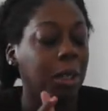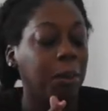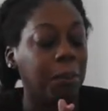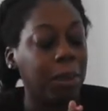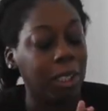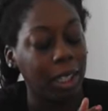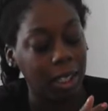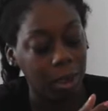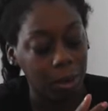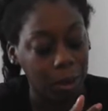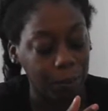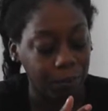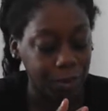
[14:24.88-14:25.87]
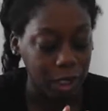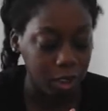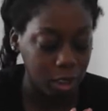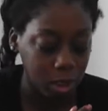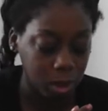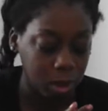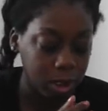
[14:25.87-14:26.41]
But anyway,
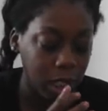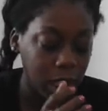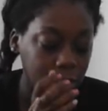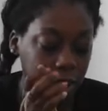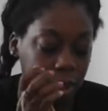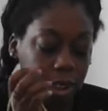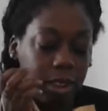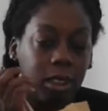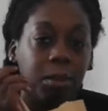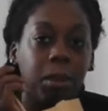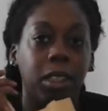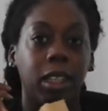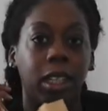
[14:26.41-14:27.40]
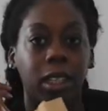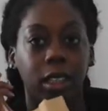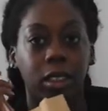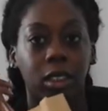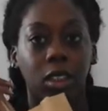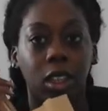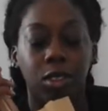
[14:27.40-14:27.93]
so Zara is something that
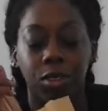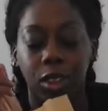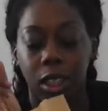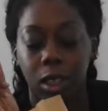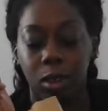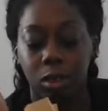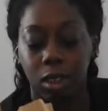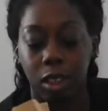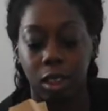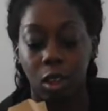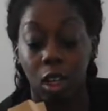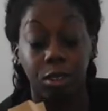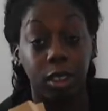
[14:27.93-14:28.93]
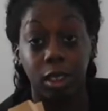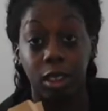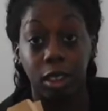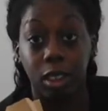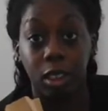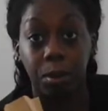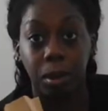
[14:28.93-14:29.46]
is not found
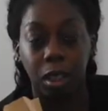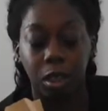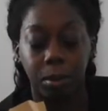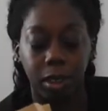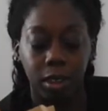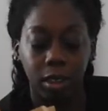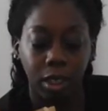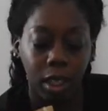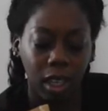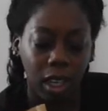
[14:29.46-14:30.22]
obviously in the Bahamas.